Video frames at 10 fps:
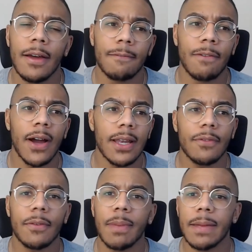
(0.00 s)
Find
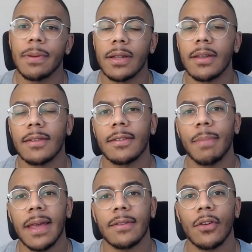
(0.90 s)
other people in this
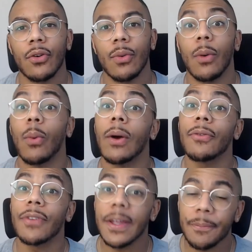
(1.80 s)
space who are
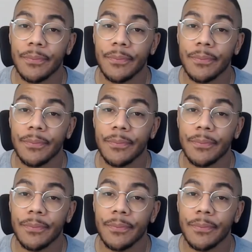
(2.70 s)
wealthy.